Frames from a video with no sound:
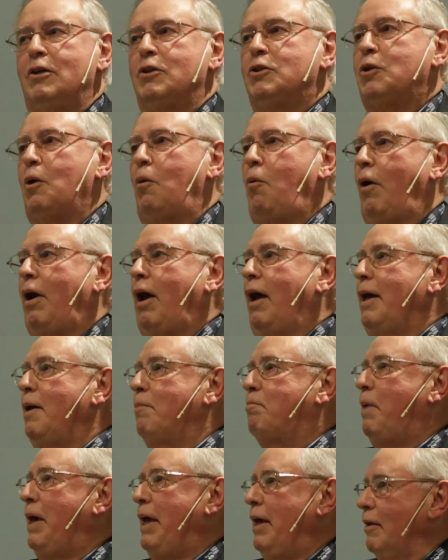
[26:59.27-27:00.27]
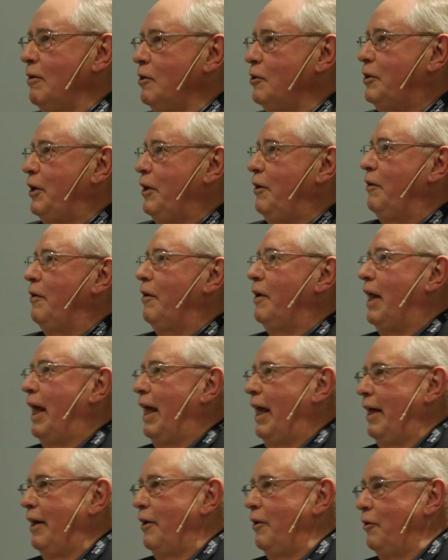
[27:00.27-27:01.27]
So what I appeal to you
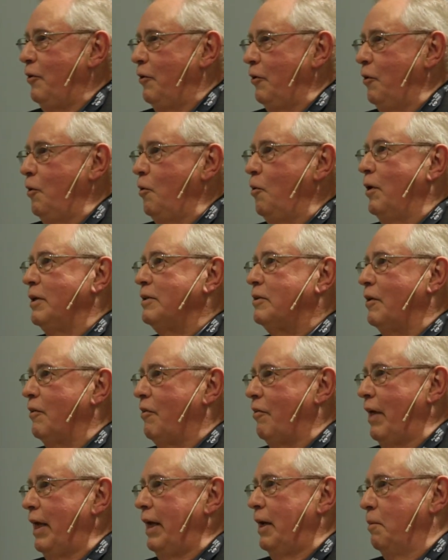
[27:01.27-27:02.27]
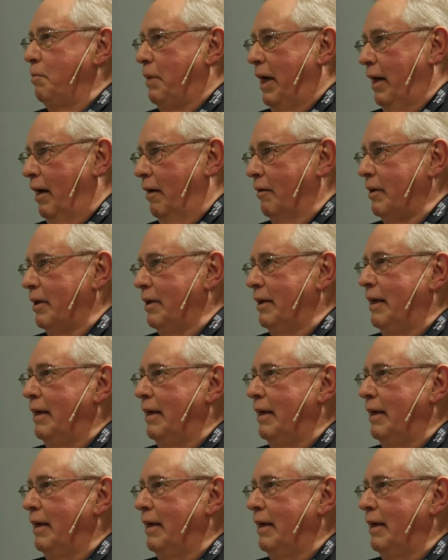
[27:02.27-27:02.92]
today to do and to think about